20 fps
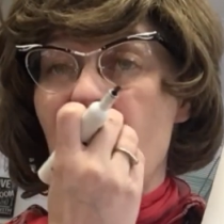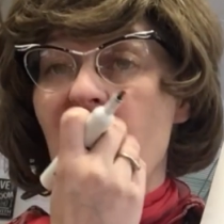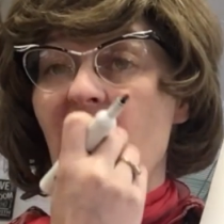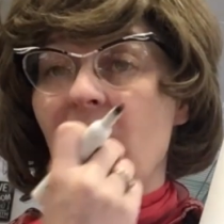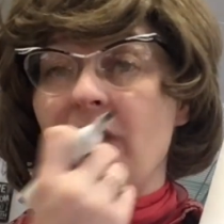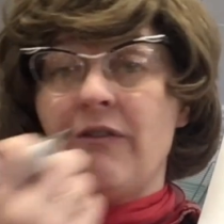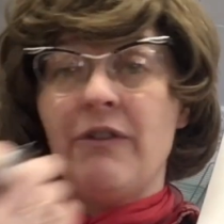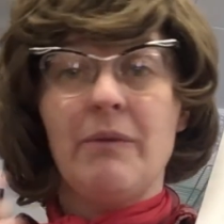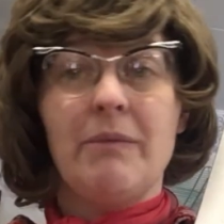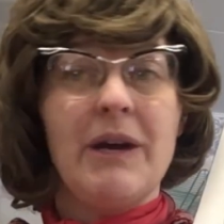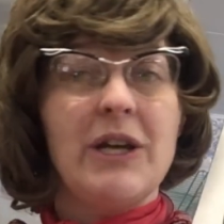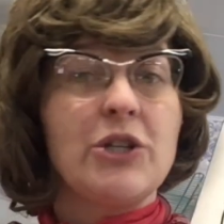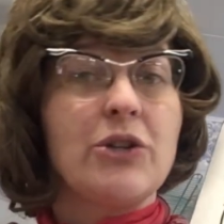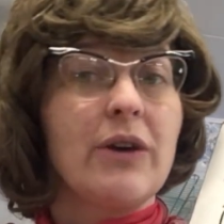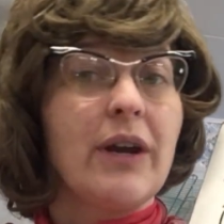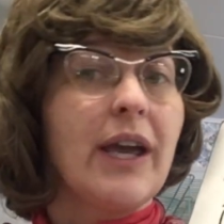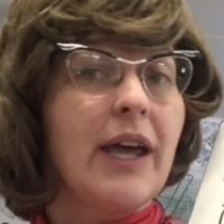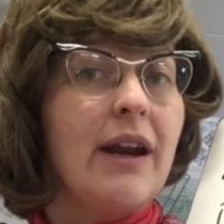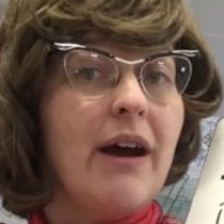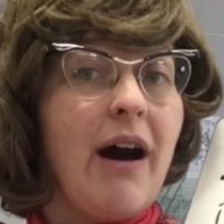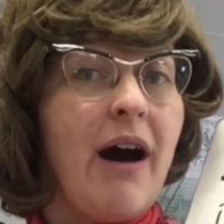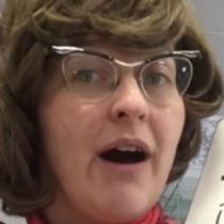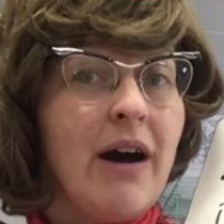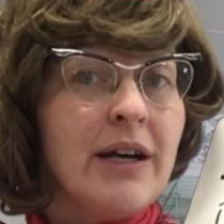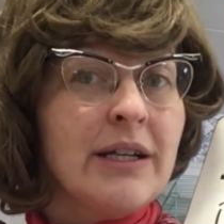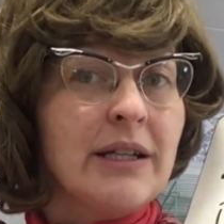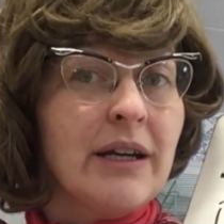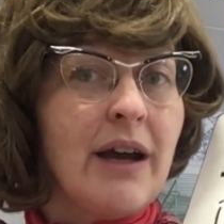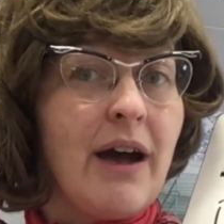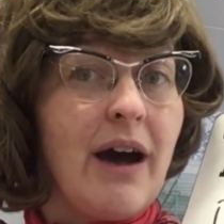If you're measuring an
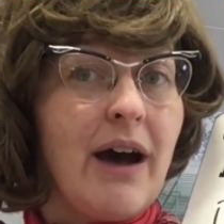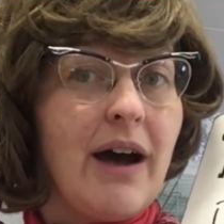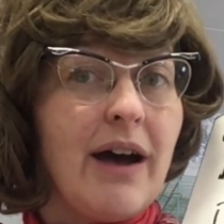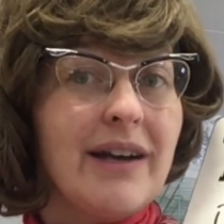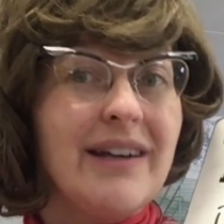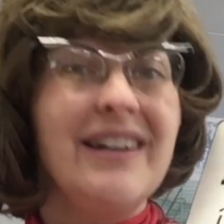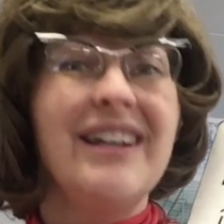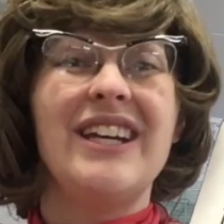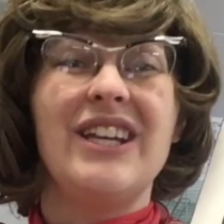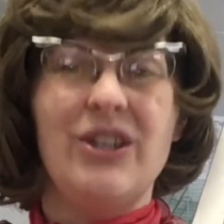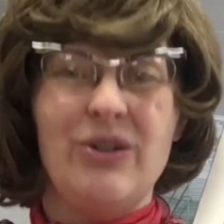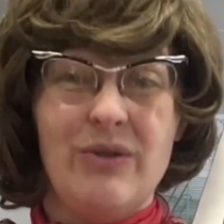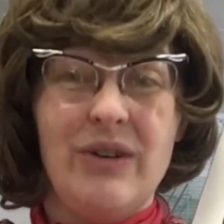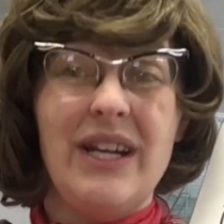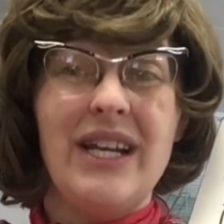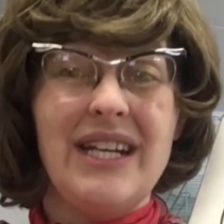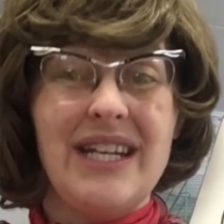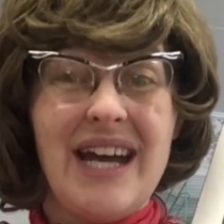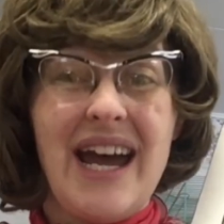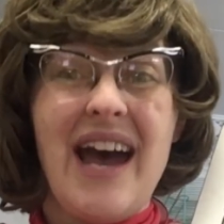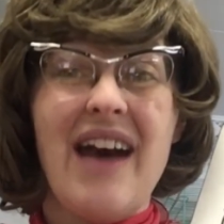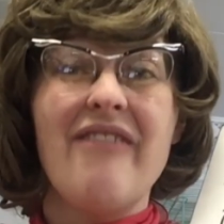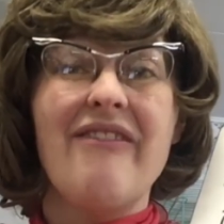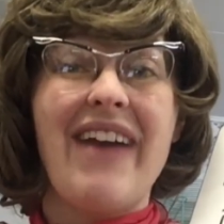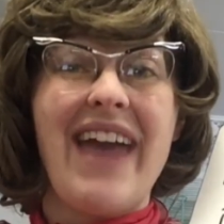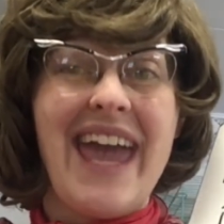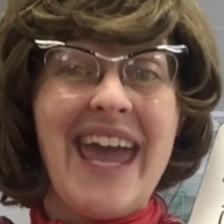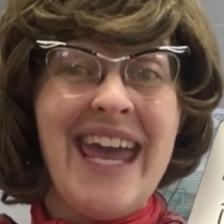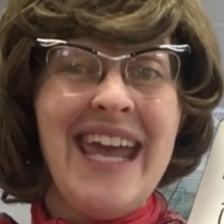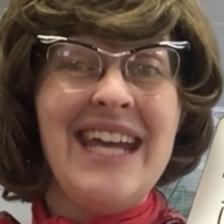octagon, you need to have
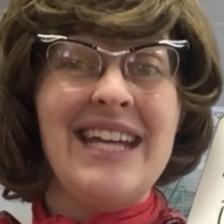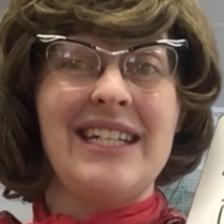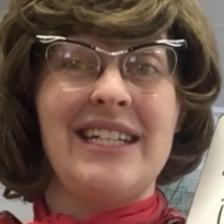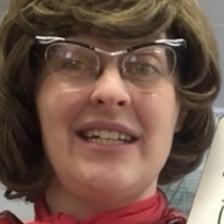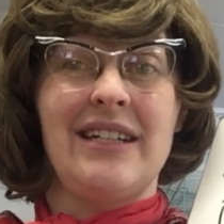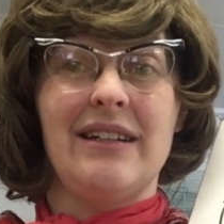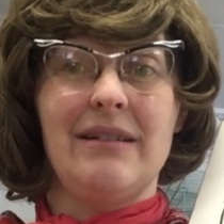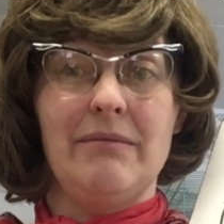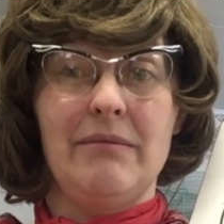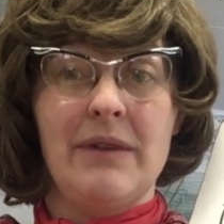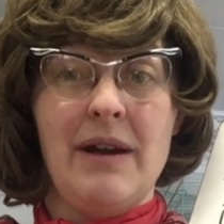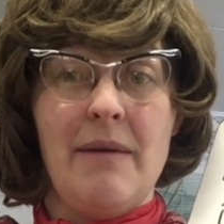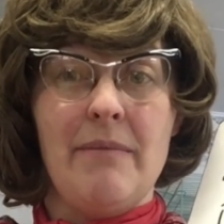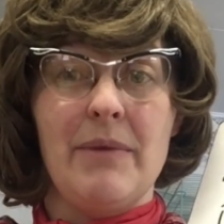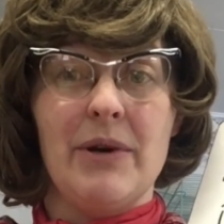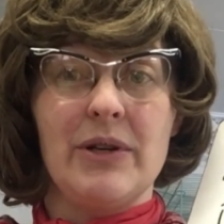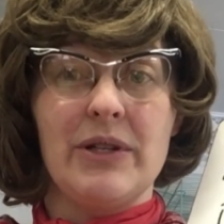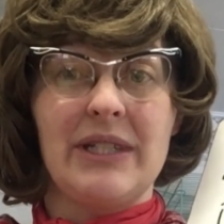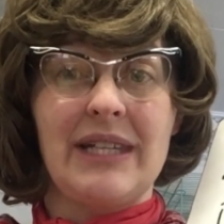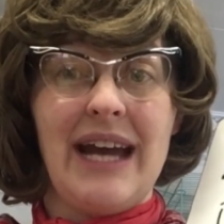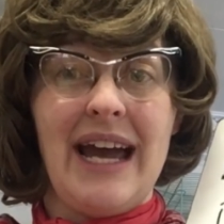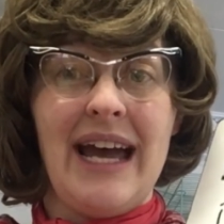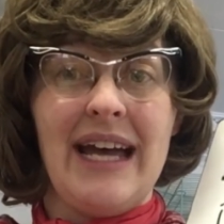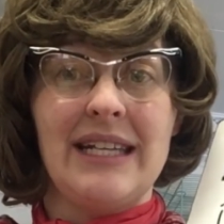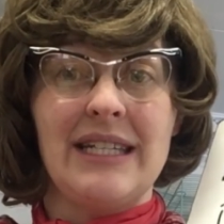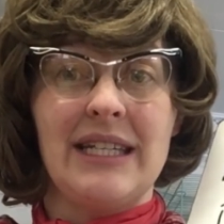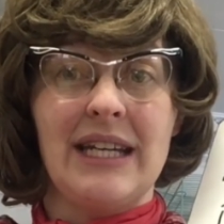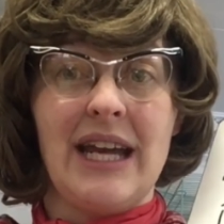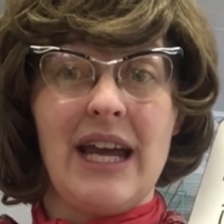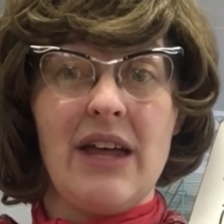8 numbers to
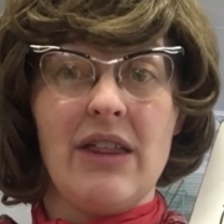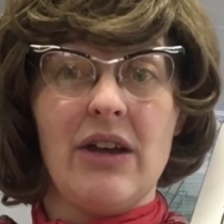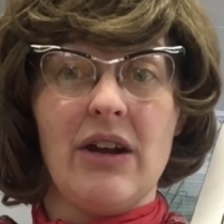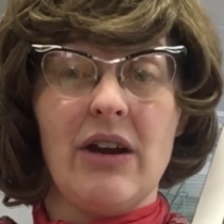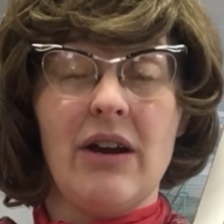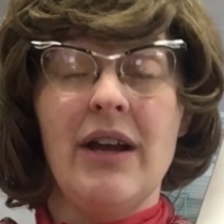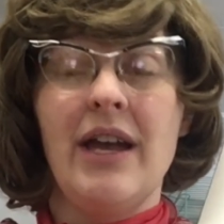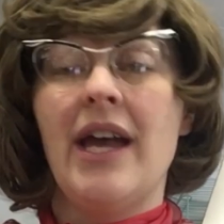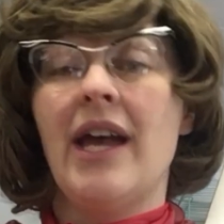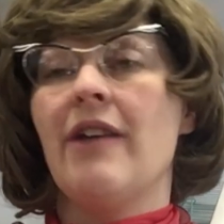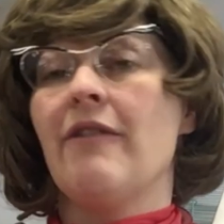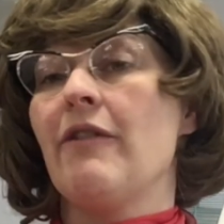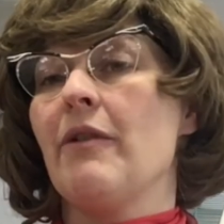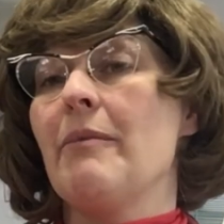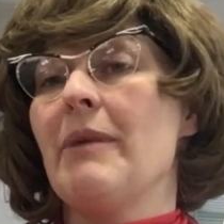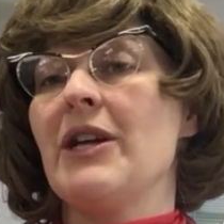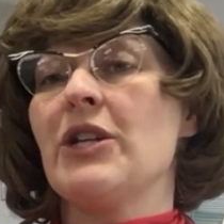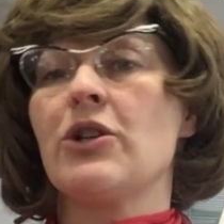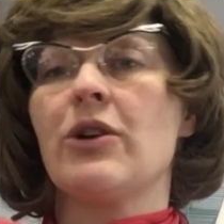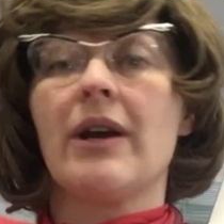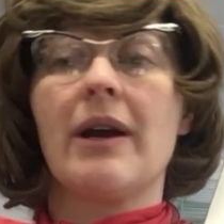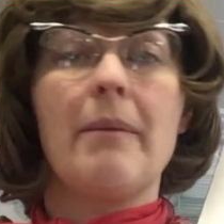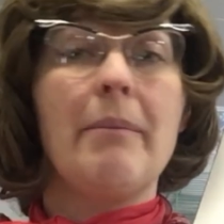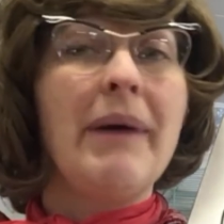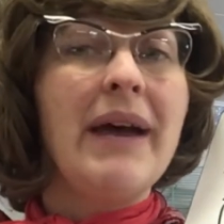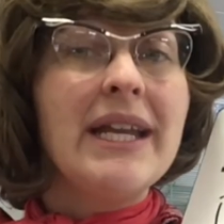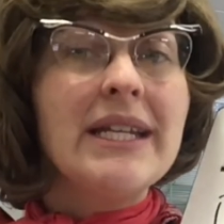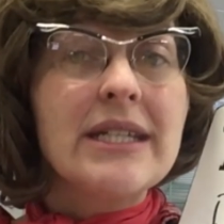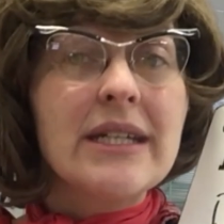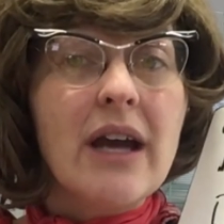add together. If you're measuring a
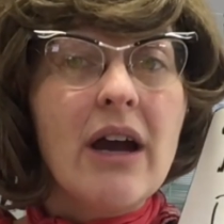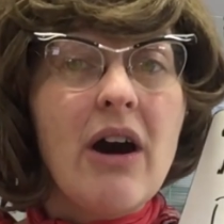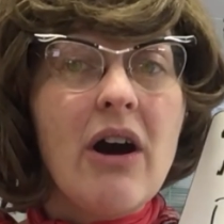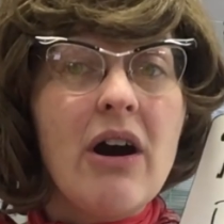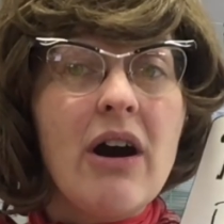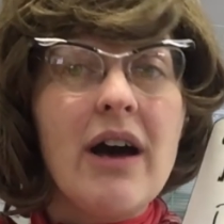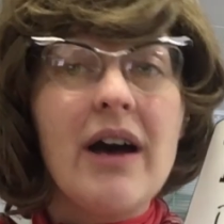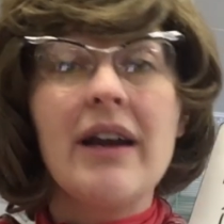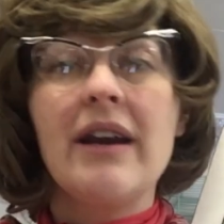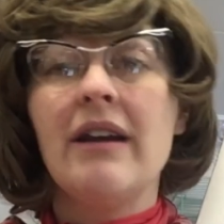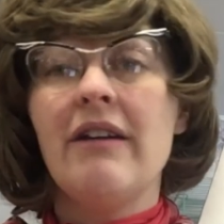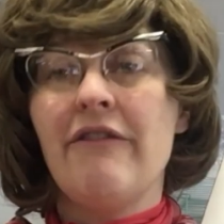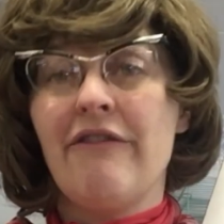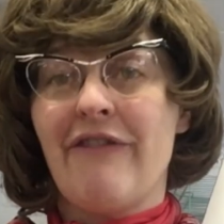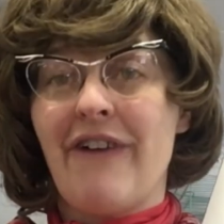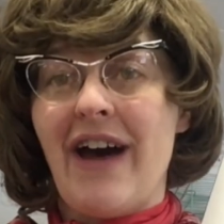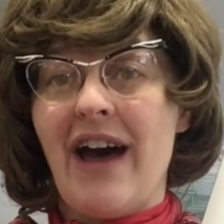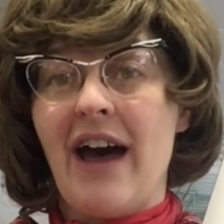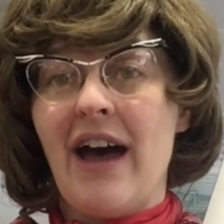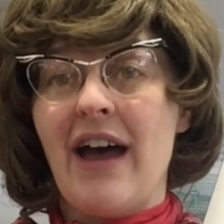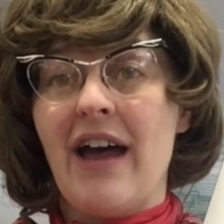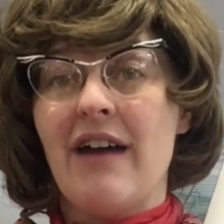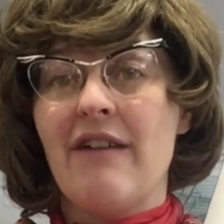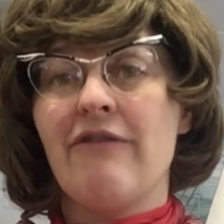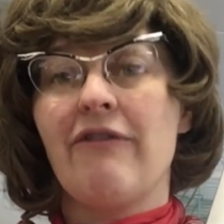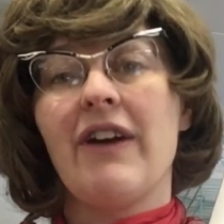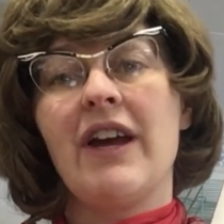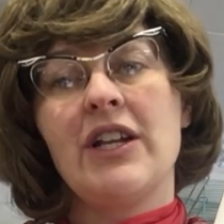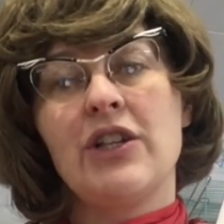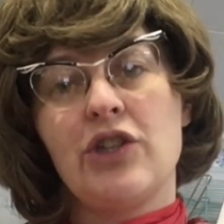pentagon,
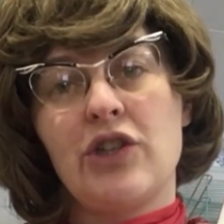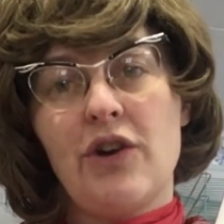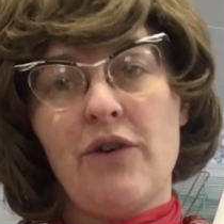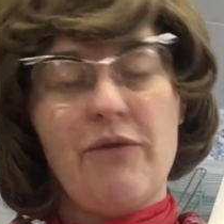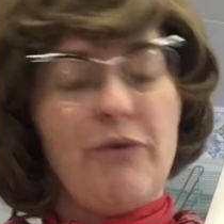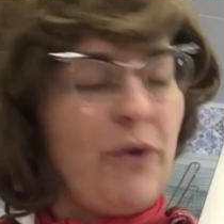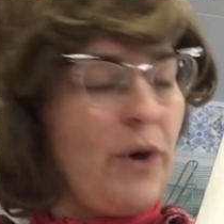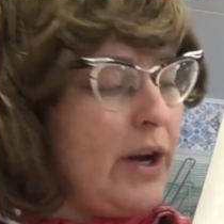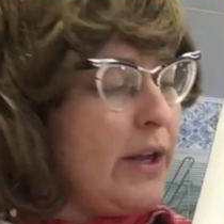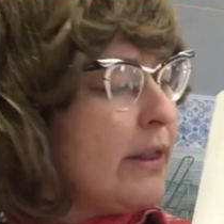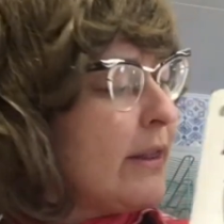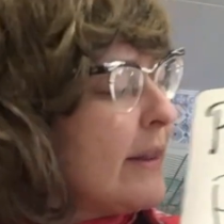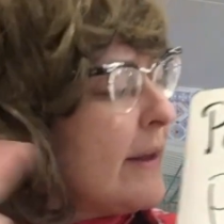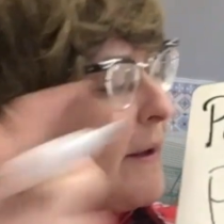5, and so forth.